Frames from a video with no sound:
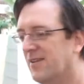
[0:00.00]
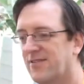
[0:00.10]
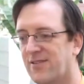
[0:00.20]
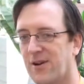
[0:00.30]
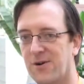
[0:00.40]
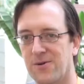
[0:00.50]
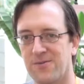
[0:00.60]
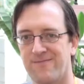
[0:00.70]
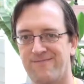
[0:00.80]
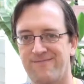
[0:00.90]
so
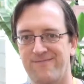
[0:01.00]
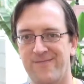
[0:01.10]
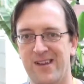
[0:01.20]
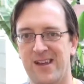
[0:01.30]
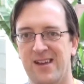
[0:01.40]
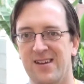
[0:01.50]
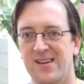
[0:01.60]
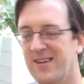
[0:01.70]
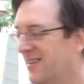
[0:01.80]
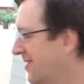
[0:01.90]
it
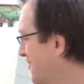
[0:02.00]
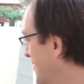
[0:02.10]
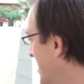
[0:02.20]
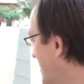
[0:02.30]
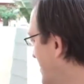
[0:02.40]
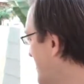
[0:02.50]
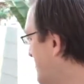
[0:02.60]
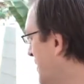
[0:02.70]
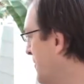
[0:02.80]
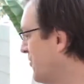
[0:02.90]
means
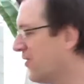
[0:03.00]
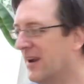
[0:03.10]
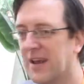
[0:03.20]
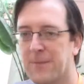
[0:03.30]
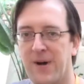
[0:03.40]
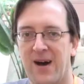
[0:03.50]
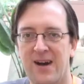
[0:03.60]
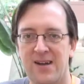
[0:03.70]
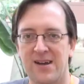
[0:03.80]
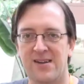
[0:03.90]
people trying to get
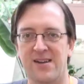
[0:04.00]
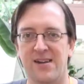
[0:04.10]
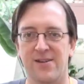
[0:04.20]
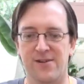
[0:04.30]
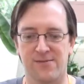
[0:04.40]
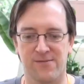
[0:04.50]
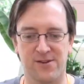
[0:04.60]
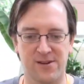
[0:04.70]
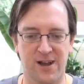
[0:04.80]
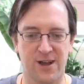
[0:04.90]
by either
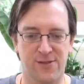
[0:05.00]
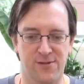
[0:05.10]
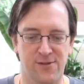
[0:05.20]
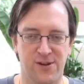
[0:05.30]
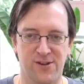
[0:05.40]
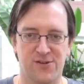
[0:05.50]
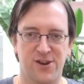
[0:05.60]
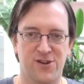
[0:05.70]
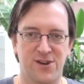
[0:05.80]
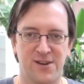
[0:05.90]
cut through the
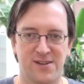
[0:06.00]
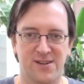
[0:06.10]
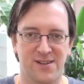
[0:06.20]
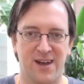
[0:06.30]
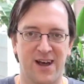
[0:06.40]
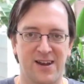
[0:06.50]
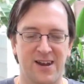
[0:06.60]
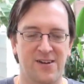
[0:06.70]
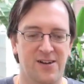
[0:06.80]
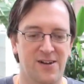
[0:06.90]
registration line
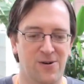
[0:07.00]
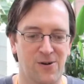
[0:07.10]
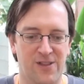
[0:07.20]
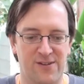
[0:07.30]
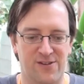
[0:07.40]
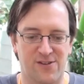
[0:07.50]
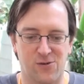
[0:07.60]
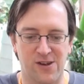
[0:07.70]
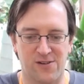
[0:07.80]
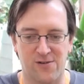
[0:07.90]
area or they have to
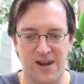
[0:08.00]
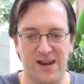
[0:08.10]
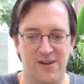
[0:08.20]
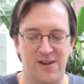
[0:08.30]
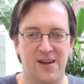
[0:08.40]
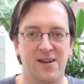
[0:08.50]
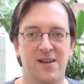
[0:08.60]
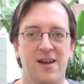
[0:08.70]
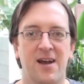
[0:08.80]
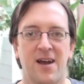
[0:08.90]
squeeze around.
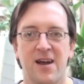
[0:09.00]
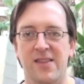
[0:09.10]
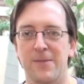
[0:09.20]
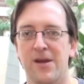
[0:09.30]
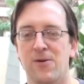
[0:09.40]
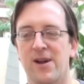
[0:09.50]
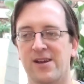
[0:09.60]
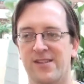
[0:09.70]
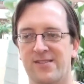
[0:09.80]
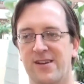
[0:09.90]
They may want to
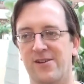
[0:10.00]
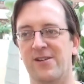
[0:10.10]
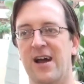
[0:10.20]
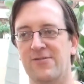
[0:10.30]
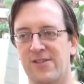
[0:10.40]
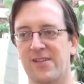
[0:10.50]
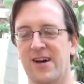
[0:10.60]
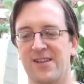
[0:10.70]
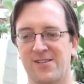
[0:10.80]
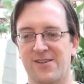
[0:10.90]
consider, after the
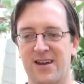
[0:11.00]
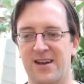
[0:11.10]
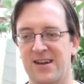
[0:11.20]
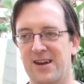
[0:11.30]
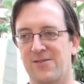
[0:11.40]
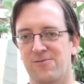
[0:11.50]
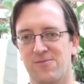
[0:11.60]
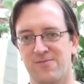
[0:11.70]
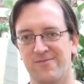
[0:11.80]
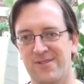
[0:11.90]
lines die down,
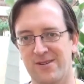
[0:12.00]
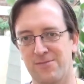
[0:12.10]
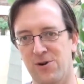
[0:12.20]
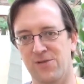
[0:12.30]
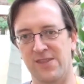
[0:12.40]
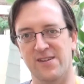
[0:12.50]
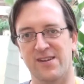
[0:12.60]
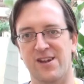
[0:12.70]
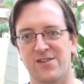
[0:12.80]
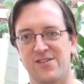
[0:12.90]
moving the
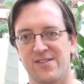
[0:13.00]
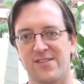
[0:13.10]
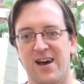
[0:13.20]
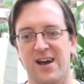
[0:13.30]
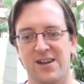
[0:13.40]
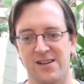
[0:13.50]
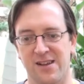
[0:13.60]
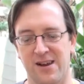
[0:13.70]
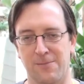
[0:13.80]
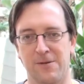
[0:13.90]
stanchions aside and
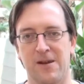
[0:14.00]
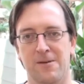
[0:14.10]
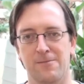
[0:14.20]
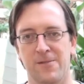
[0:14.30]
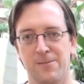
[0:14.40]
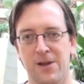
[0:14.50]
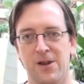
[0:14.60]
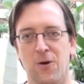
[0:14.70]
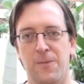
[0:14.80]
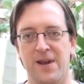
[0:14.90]
letting it be
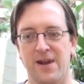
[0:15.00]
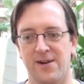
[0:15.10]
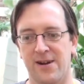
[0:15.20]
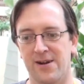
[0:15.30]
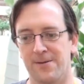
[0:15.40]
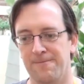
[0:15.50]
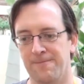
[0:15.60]
an open area.